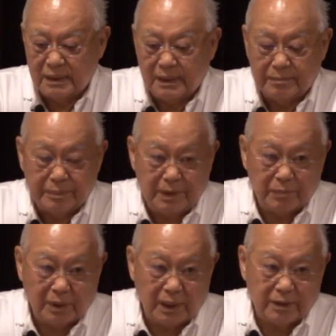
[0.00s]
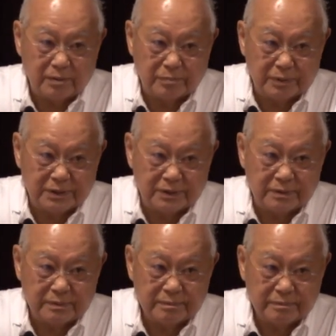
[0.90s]
let people out of the prison.
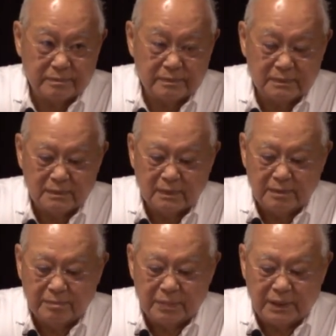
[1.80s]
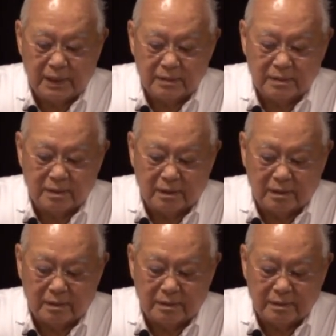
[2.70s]
But that
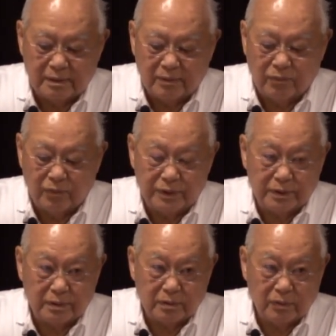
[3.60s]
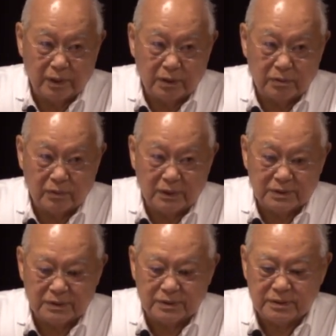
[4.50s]
uh, avoided a, credit
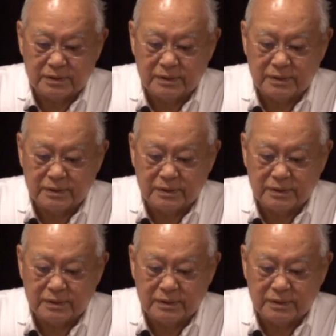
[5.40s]
crisis.